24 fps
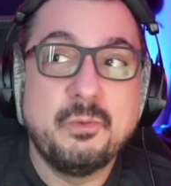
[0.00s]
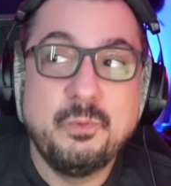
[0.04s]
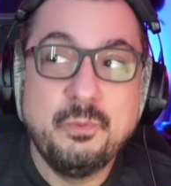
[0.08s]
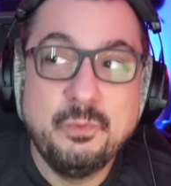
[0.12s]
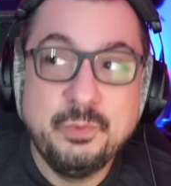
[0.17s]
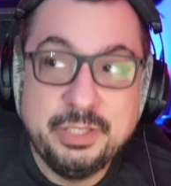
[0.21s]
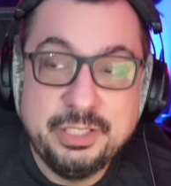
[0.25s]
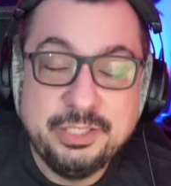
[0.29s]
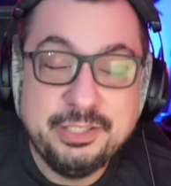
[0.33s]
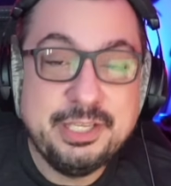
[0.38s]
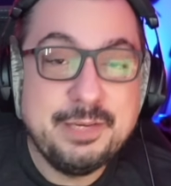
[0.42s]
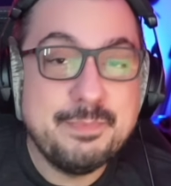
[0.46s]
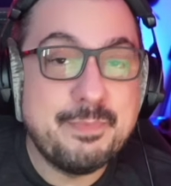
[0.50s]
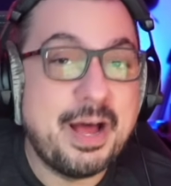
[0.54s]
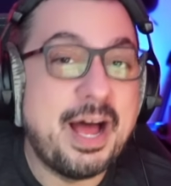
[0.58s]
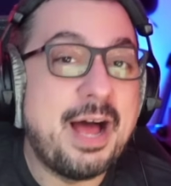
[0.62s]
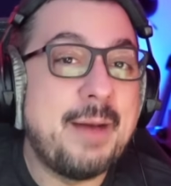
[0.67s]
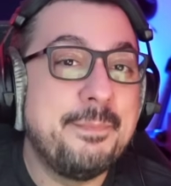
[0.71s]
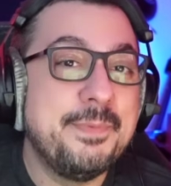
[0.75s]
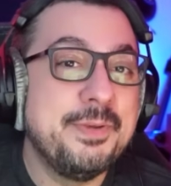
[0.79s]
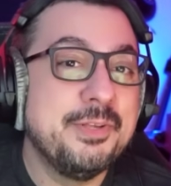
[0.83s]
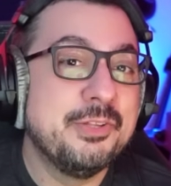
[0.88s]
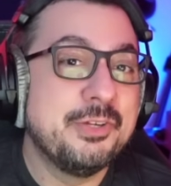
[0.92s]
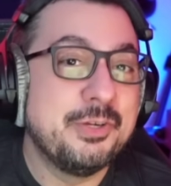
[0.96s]
really
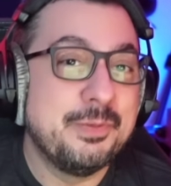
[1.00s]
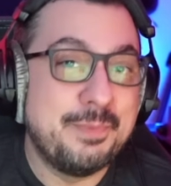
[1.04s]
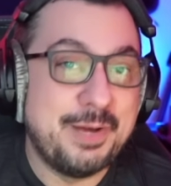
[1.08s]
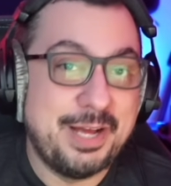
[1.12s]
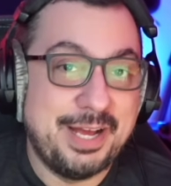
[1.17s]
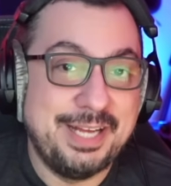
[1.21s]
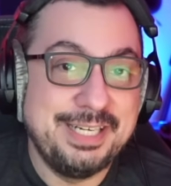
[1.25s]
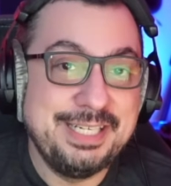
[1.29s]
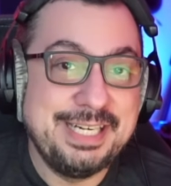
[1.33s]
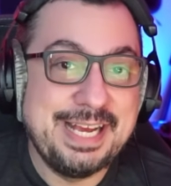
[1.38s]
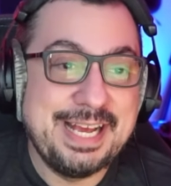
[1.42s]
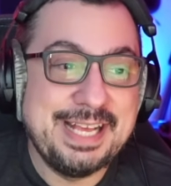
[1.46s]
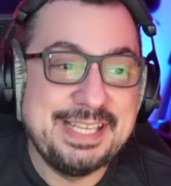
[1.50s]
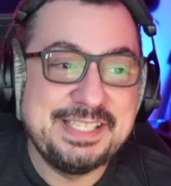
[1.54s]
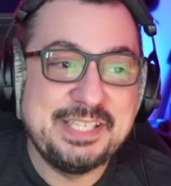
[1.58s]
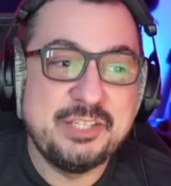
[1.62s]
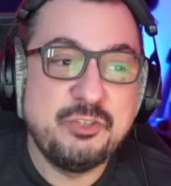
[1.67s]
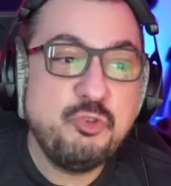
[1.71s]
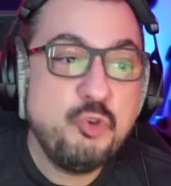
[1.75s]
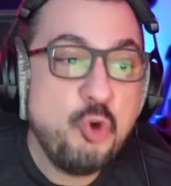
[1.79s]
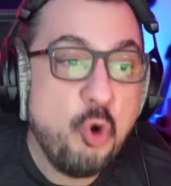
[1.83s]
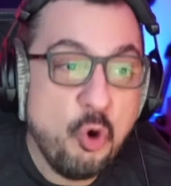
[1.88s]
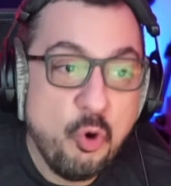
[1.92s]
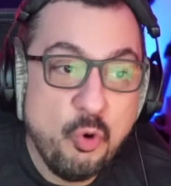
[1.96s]
popular podcast
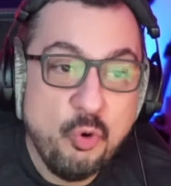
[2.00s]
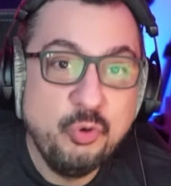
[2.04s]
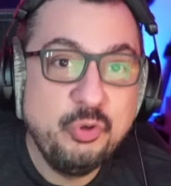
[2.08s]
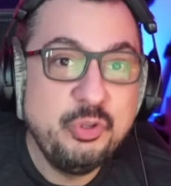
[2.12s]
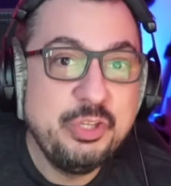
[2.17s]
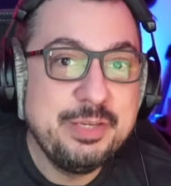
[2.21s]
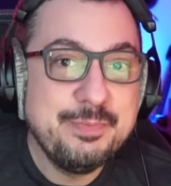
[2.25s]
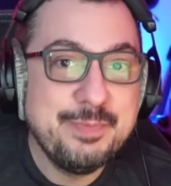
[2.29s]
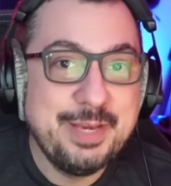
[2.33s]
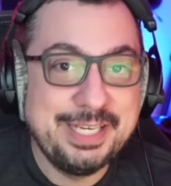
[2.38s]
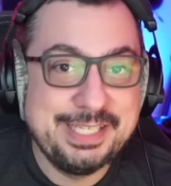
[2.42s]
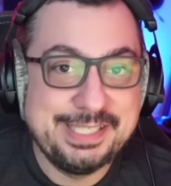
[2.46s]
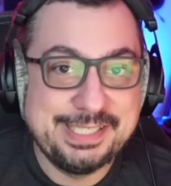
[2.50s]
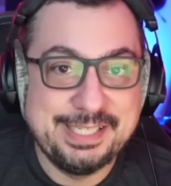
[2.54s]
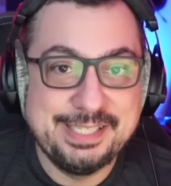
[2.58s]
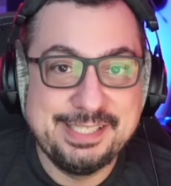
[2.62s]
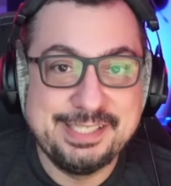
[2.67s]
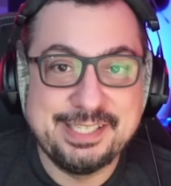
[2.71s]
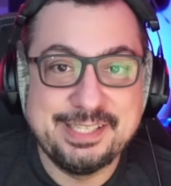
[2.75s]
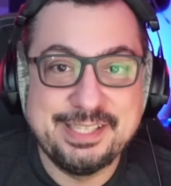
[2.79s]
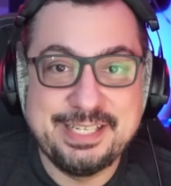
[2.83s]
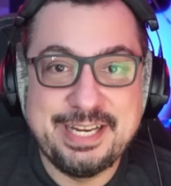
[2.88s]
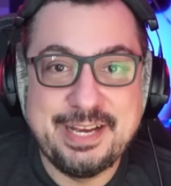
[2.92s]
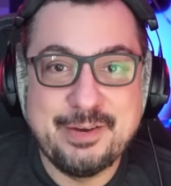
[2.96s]
that totally makes
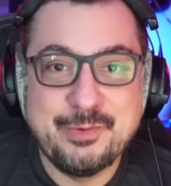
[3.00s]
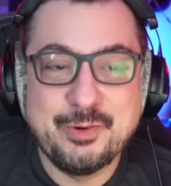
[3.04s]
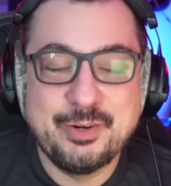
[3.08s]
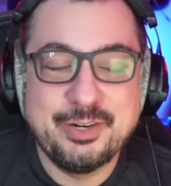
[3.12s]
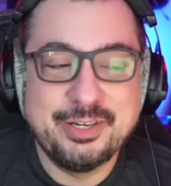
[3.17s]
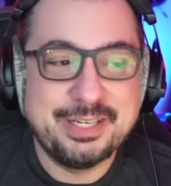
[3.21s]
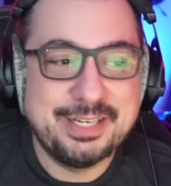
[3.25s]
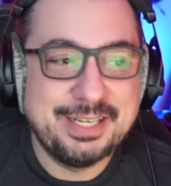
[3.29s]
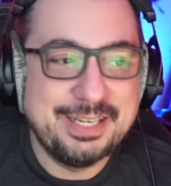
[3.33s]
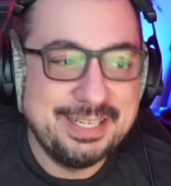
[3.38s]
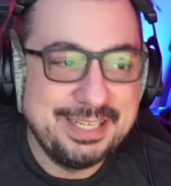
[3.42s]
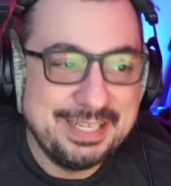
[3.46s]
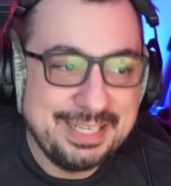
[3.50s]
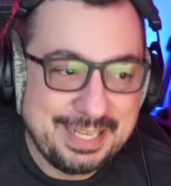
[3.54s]
sense on the network.